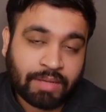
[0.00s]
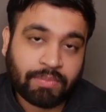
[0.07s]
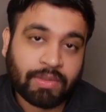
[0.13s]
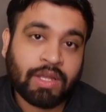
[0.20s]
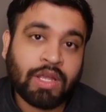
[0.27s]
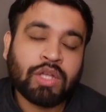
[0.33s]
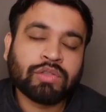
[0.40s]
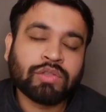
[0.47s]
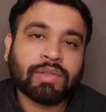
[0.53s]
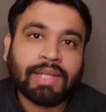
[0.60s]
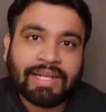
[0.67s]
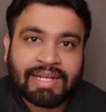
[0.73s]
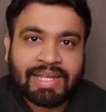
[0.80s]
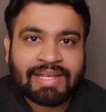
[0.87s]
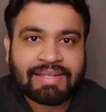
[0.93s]
So the
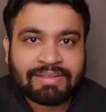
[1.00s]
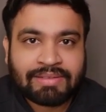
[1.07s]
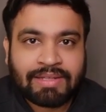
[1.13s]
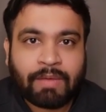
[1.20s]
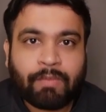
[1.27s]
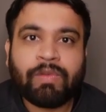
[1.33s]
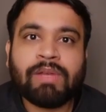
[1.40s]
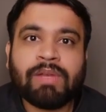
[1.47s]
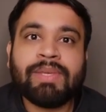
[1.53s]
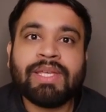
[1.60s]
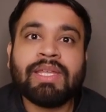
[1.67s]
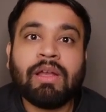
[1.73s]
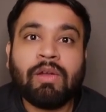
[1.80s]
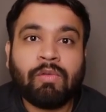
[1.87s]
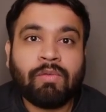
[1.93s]
next step will be the
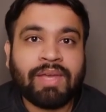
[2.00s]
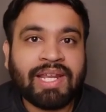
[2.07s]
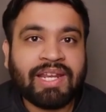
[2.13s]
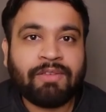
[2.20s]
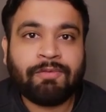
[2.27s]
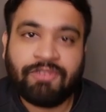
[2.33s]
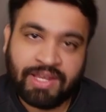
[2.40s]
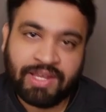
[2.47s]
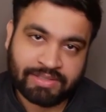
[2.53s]
query phase,